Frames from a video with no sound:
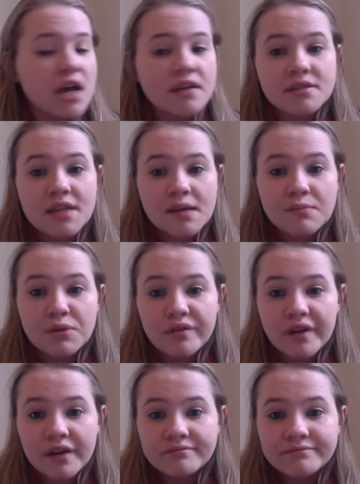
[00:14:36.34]
keep
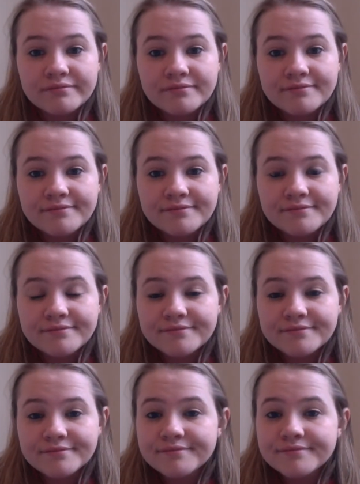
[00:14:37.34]
moving.
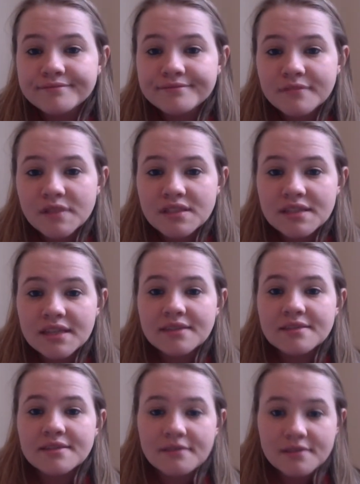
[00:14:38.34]
Let's get the
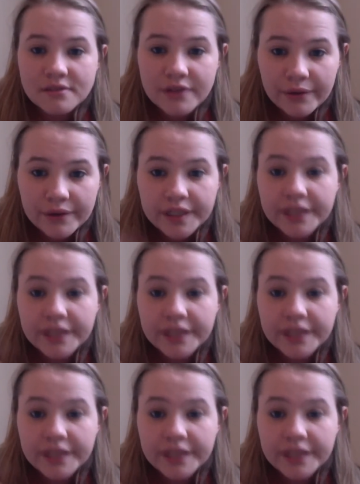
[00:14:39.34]
seasons going,